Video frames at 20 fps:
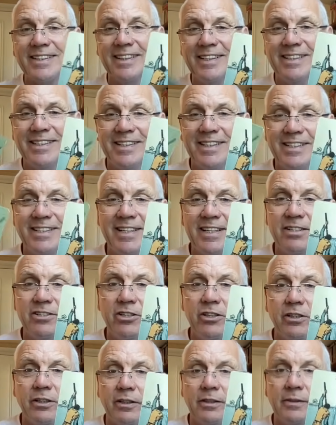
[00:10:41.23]

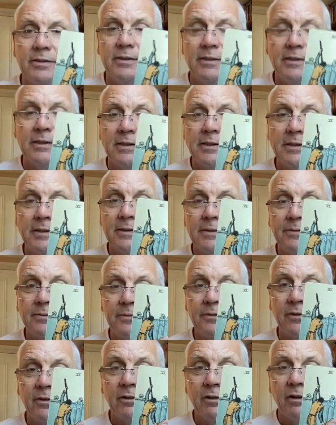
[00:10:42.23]
decision,
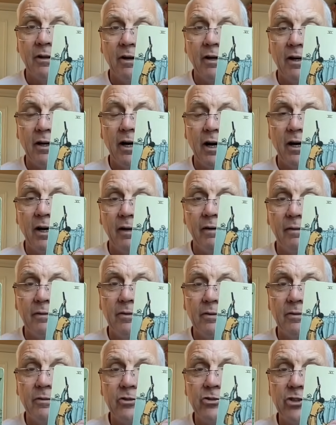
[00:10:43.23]
right?
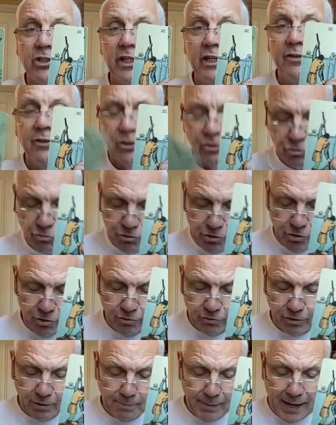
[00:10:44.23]
Seeing the
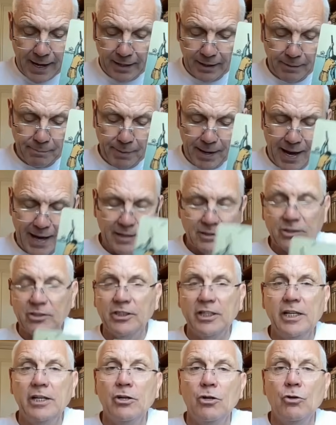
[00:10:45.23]
truth about the past,
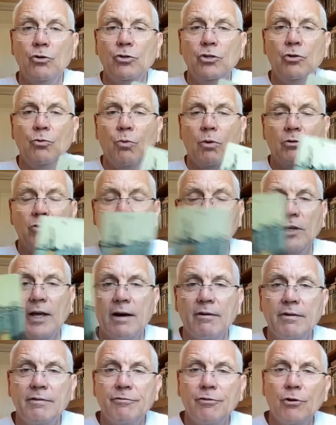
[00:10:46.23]
seeing who you want to
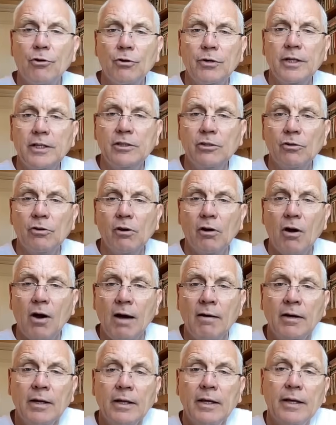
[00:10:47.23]
carry forward in your
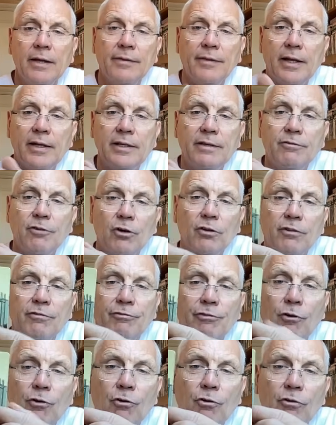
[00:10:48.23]
life. Then you've got the
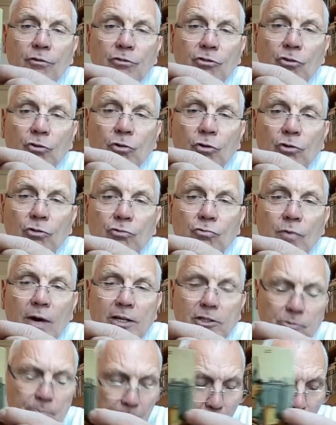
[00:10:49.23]
Four of Swords,
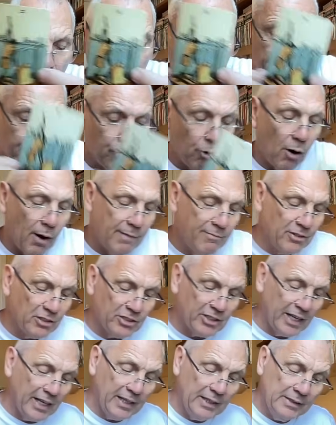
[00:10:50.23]
respite,
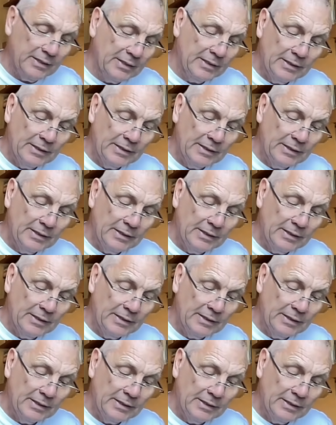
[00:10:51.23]
privacy.